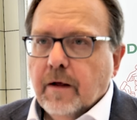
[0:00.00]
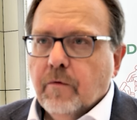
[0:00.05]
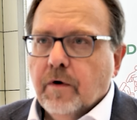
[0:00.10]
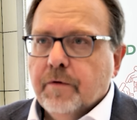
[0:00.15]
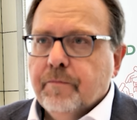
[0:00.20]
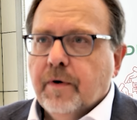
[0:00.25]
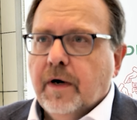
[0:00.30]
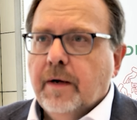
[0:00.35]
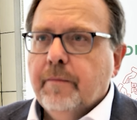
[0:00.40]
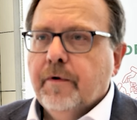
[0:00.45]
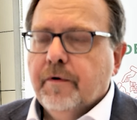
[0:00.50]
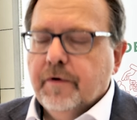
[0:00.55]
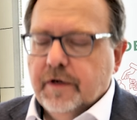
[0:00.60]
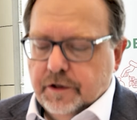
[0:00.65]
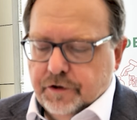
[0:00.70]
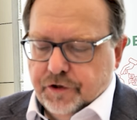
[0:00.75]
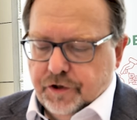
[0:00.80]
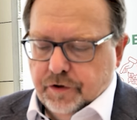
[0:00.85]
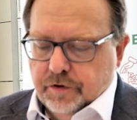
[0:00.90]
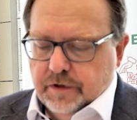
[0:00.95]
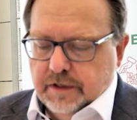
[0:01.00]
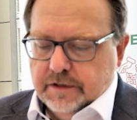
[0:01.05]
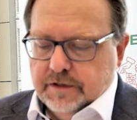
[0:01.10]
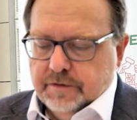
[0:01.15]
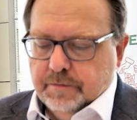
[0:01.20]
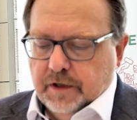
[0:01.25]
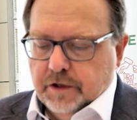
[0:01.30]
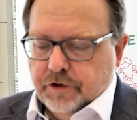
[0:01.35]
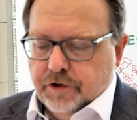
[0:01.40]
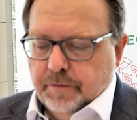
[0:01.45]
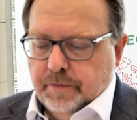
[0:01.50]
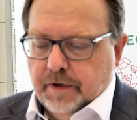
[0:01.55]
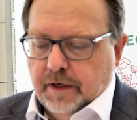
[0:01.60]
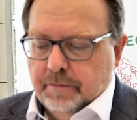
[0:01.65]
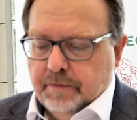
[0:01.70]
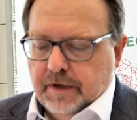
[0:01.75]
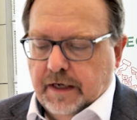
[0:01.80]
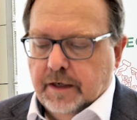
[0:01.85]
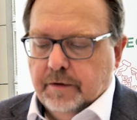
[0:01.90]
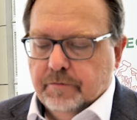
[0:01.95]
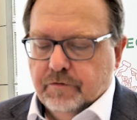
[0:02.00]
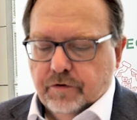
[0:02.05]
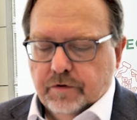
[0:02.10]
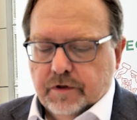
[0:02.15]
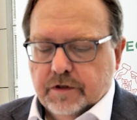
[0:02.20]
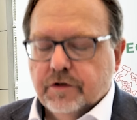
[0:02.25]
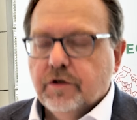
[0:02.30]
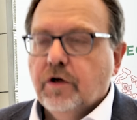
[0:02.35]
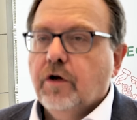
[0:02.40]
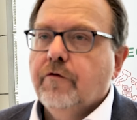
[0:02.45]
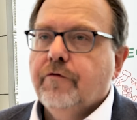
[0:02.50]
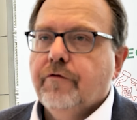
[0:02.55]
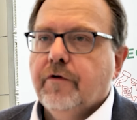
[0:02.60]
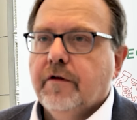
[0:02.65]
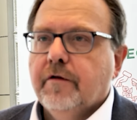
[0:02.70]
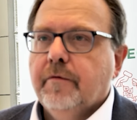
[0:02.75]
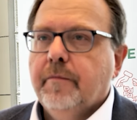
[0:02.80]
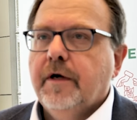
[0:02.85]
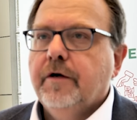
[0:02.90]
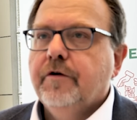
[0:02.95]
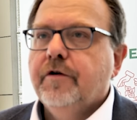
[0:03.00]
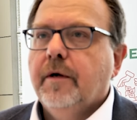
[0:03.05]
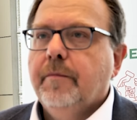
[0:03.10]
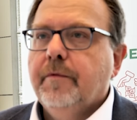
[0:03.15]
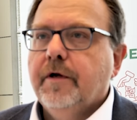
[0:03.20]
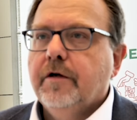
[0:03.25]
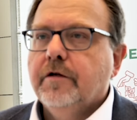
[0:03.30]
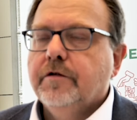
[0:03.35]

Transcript: What primary issue does Smart Ship Hub aim to resolve for the maritime